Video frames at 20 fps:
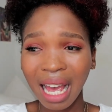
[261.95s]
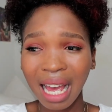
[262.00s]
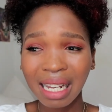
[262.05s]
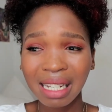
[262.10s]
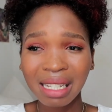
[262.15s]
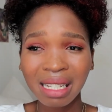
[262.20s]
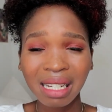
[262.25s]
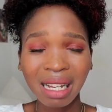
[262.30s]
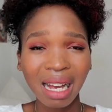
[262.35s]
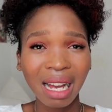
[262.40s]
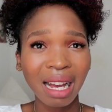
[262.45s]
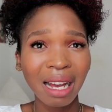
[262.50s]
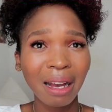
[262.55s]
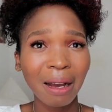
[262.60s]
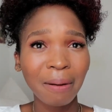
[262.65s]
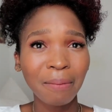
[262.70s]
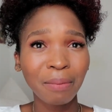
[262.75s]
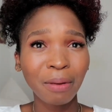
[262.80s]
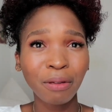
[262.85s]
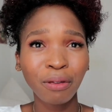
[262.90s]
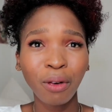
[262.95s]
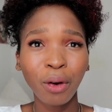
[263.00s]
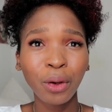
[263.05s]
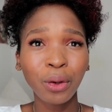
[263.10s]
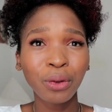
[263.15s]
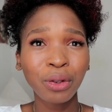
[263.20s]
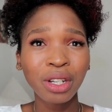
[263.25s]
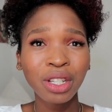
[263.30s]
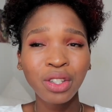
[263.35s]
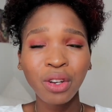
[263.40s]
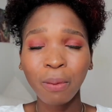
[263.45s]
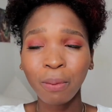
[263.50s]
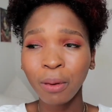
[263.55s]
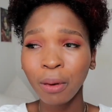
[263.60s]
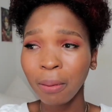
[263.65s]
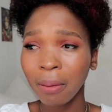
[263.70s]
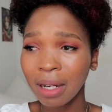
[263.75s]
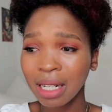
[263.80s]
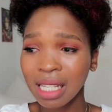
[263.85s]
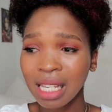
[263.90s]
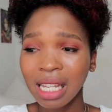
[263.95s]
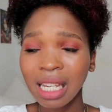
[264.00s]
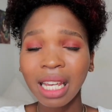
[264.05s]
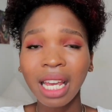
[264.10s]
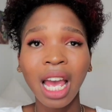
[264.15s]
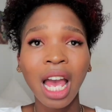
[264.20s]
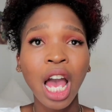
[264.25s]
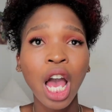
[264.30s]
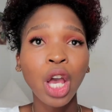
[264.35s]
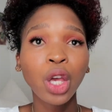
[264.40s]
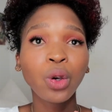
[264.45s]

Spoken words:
at before you reached your puberty,